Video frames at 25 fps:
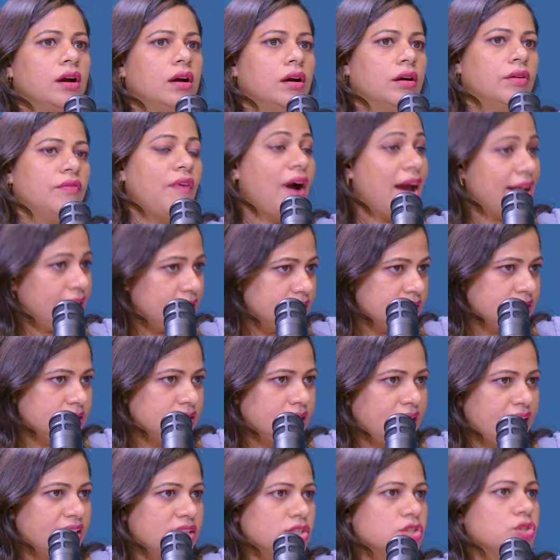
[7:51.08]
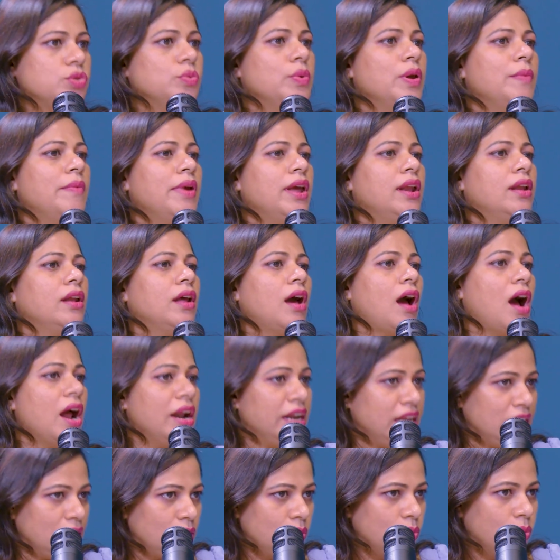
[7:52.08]
violence against women,
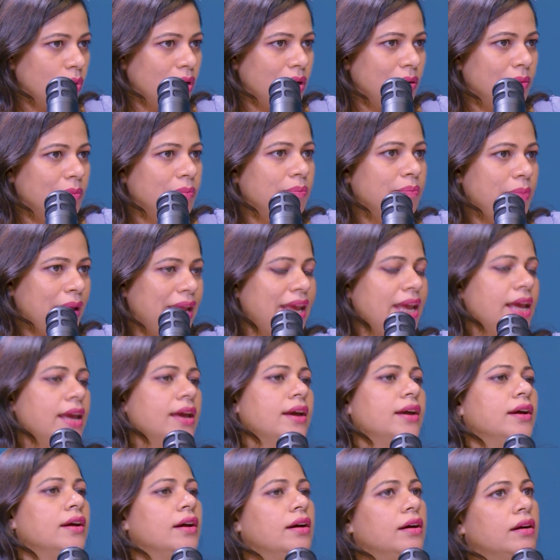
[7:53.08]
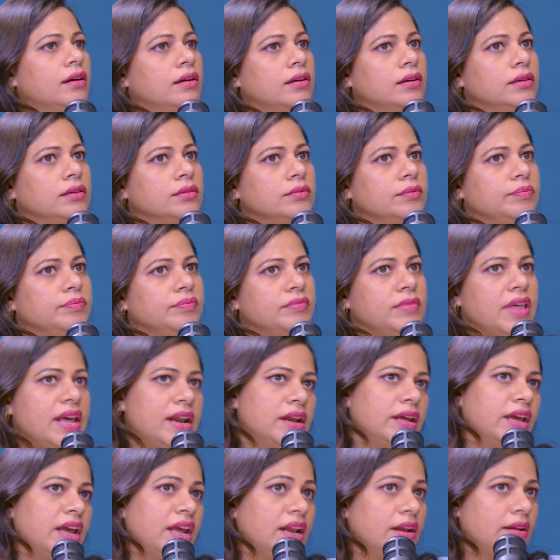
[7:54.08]
unequal pay, then
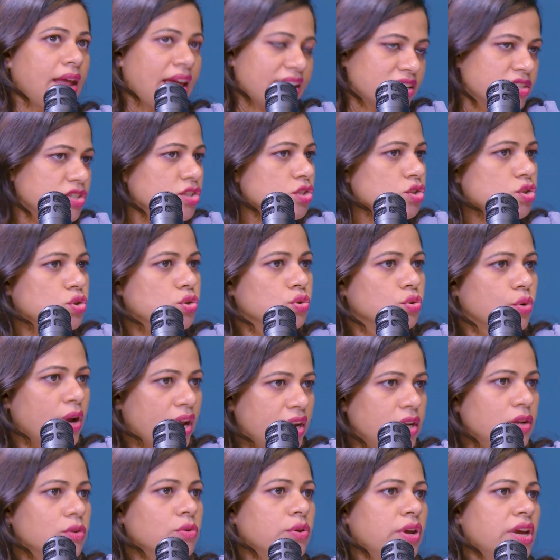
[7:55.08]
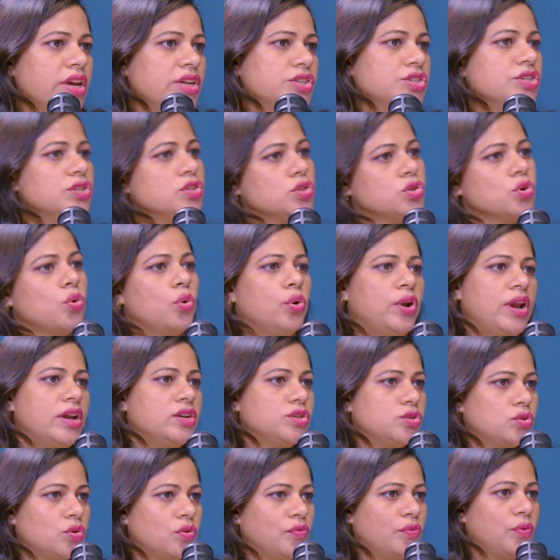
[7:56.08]
again access to education, so on
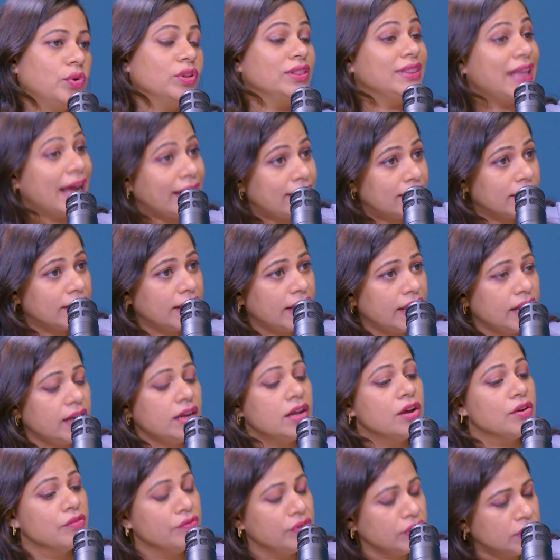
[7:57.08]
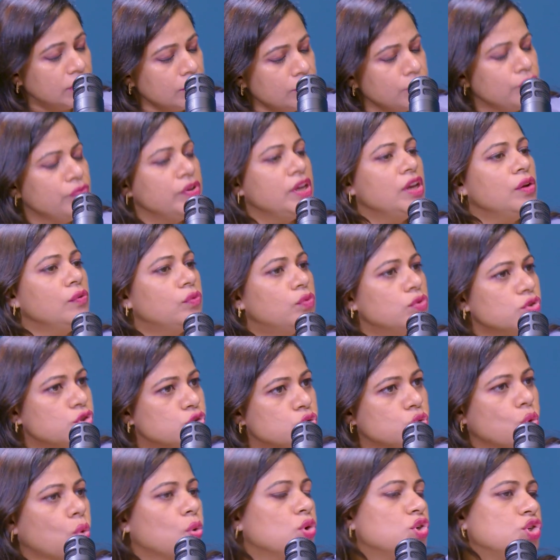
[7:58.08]
and so forth. That again with a view to
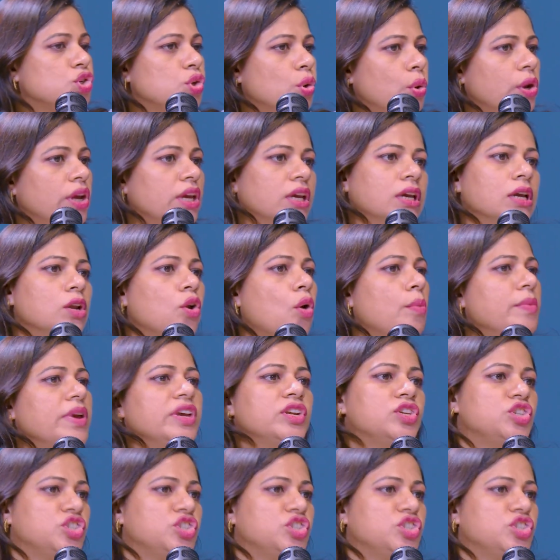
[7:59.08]
socio-economic